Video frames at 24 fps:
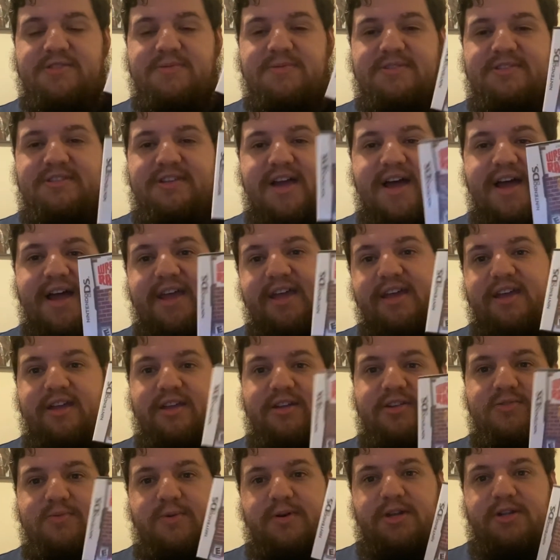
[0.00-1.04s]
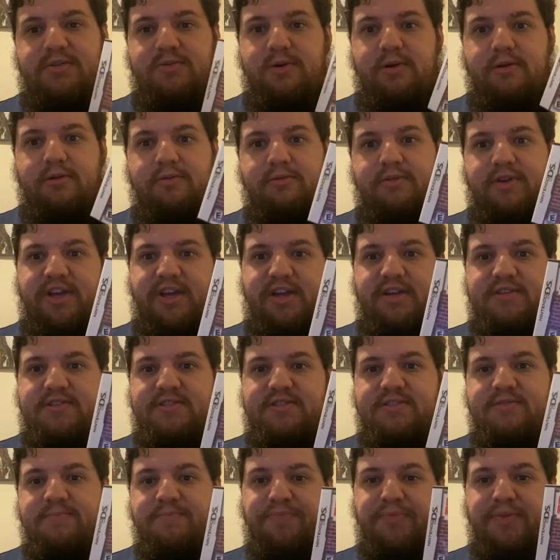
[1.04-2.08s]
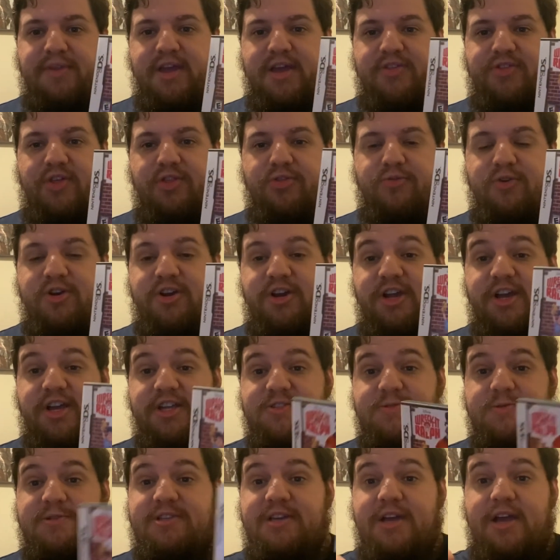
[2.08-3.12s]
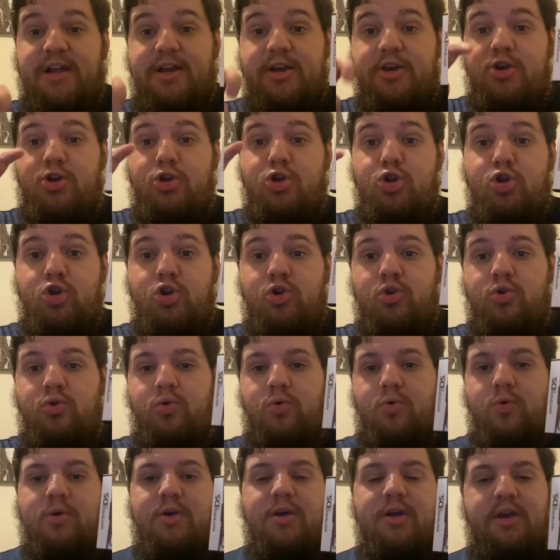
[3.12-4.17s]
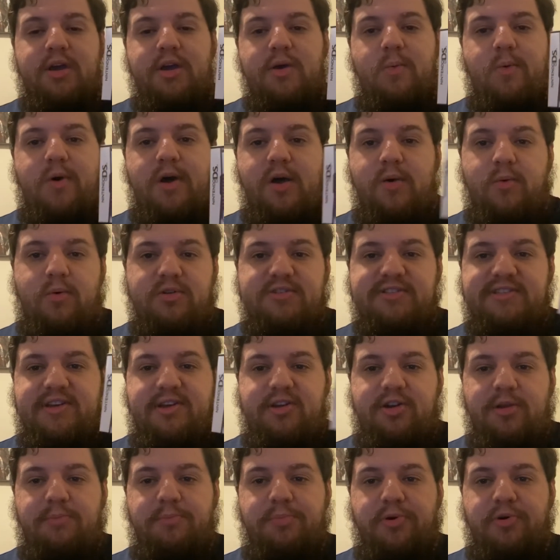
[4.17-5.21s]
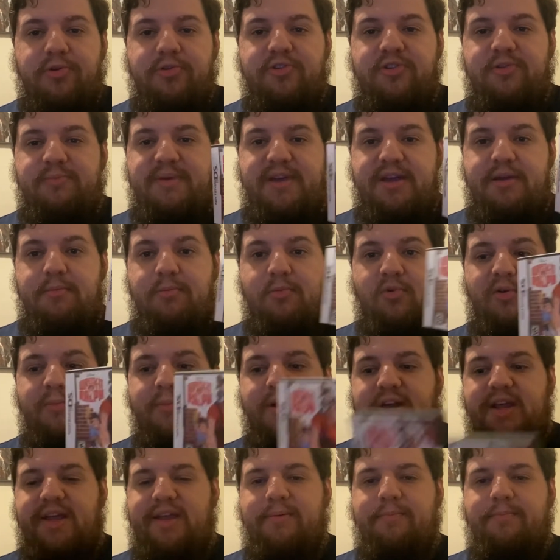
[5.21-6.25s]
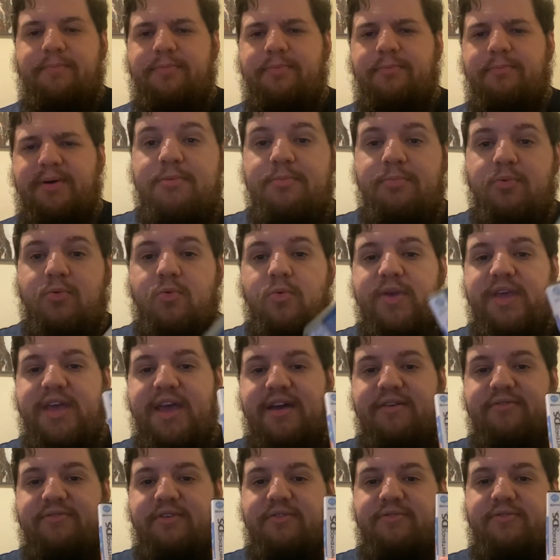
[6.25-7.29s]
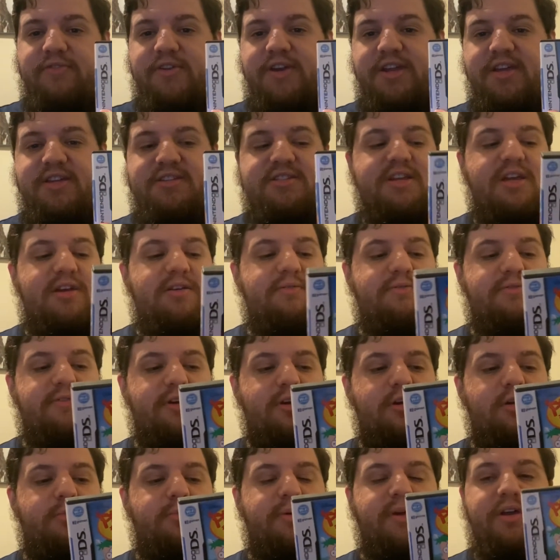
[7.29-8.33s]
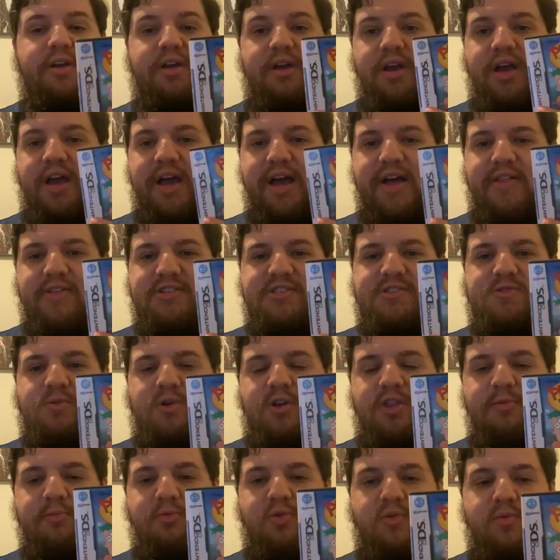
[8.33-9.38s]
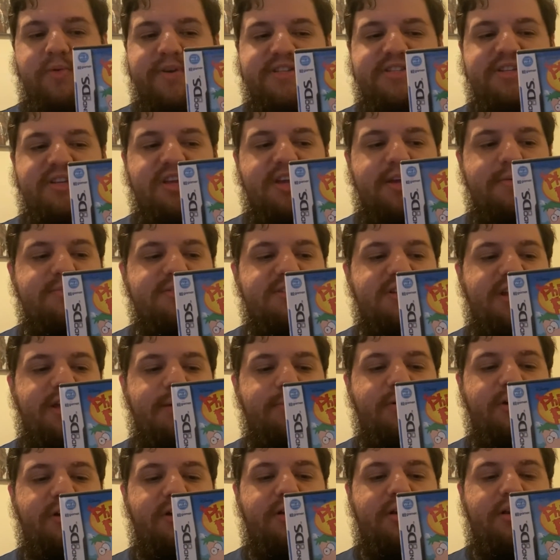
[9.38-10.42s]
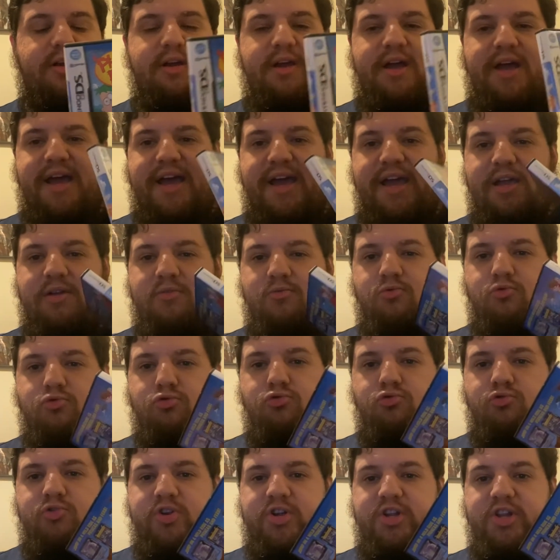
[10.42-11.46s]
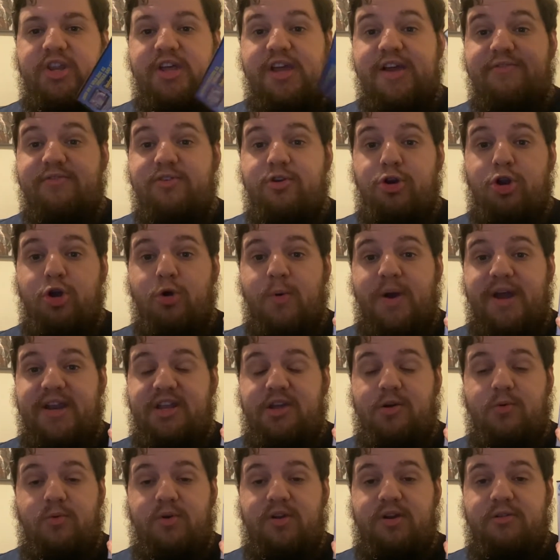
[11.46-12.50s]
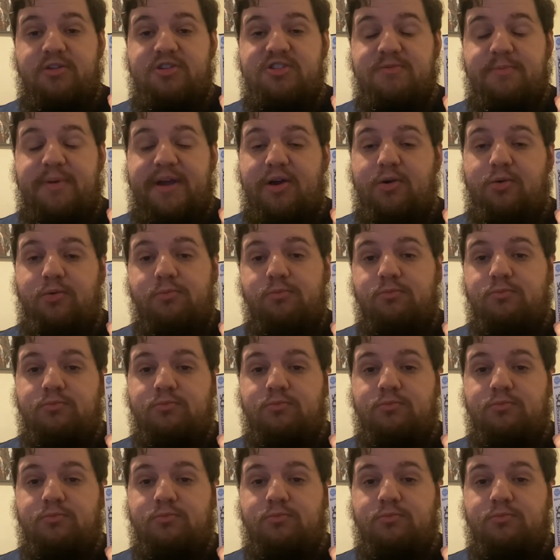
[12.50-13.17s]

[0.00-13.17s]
dying in 2012, I guess, and the 3DS was new. Well, we'll sell it on both to make more money. Up, we have Phineas and Ferb. This is one of the more recent games that I bought. I really have no idea what it's about.